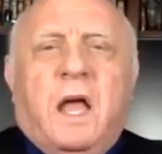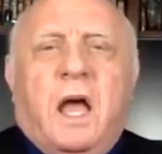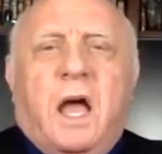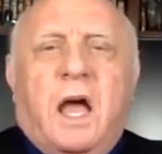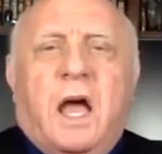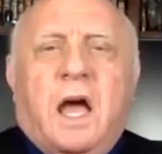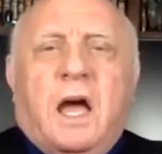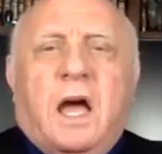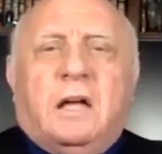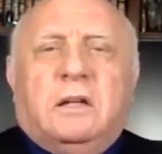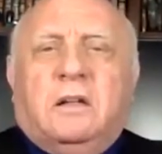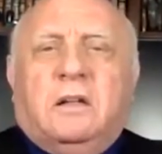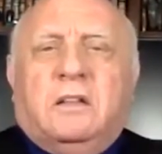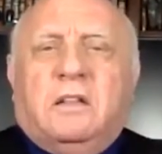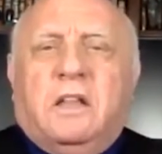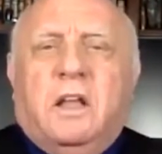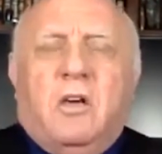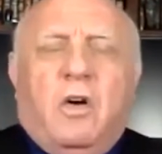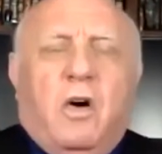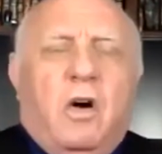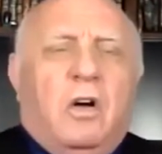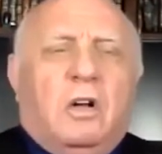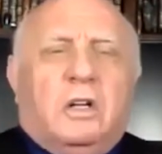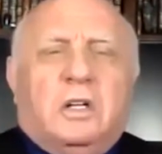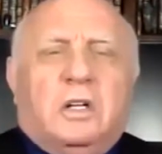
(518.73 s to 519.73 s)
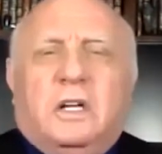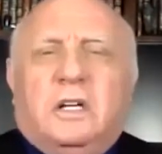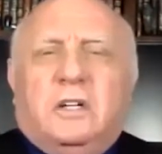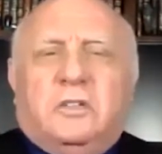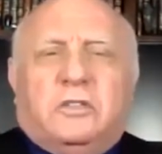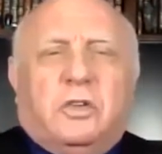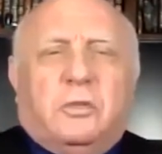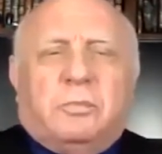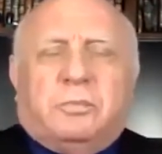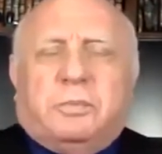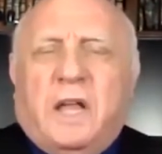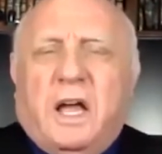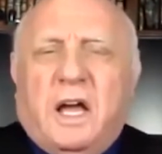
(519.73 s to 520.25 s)
And they all
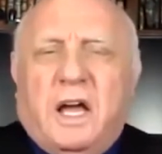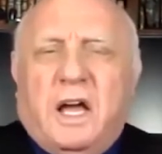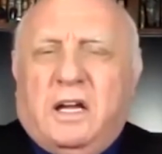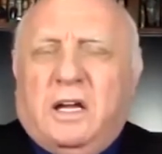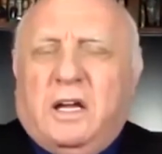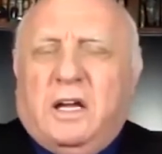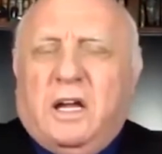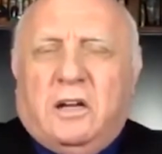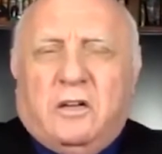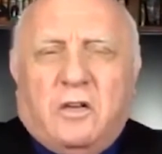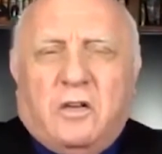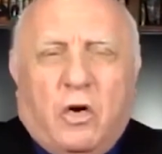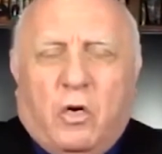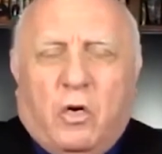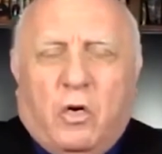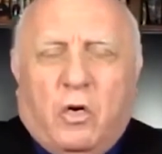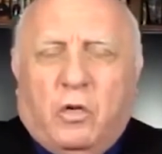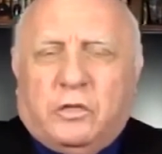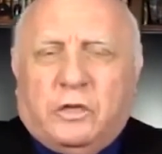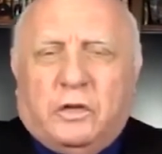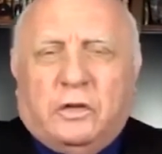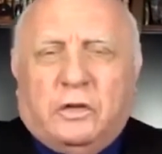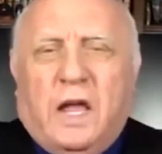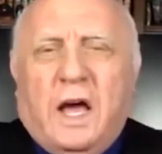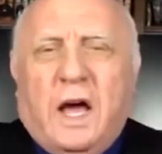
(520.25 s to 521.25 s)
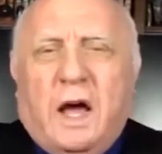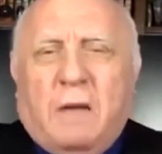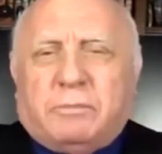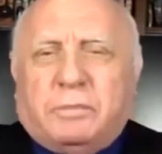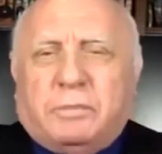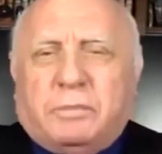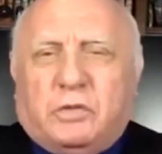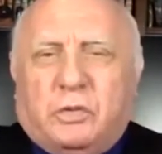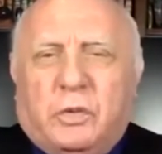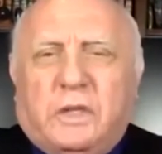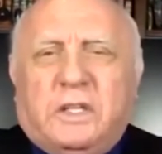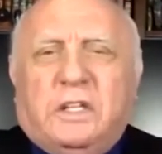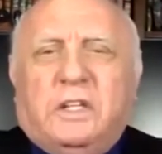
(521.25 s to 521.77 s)
interplay and overlap
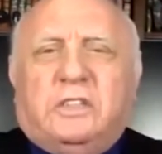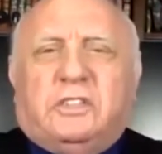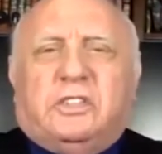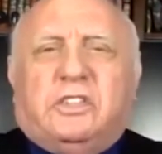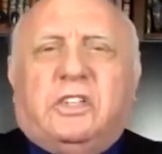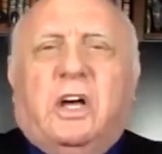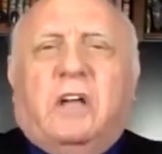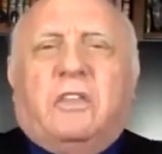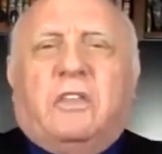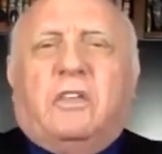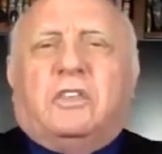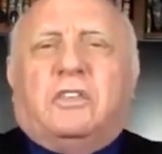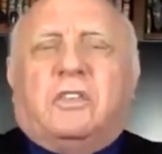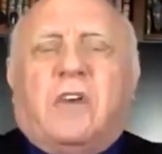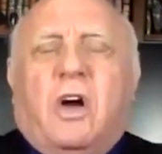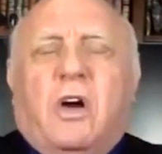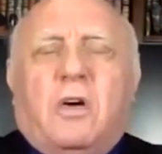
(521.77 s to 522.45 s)
between each other.